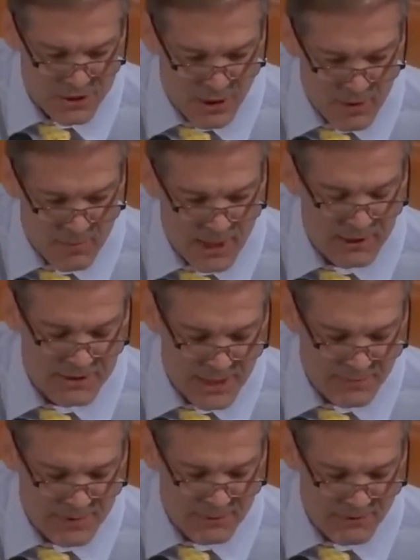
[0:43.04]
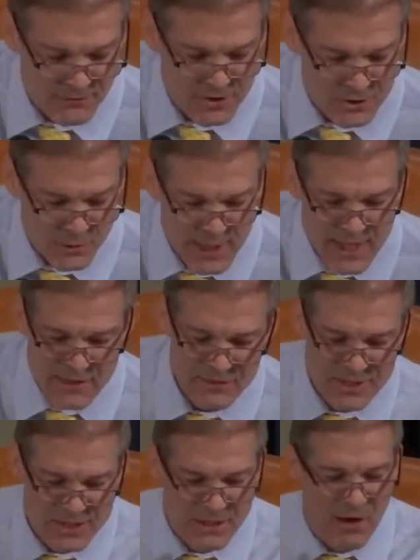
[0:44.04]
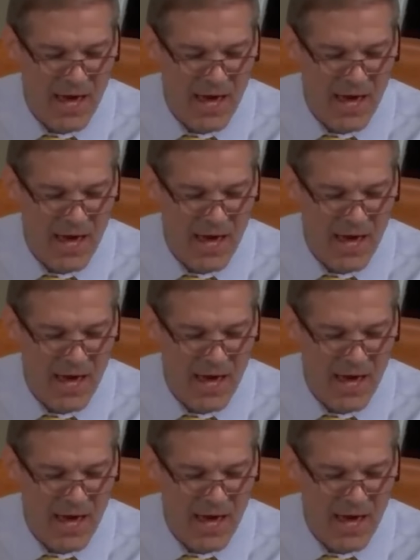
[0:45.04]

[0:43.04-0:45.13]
Mr. Yarmouk on September 1st, 20. This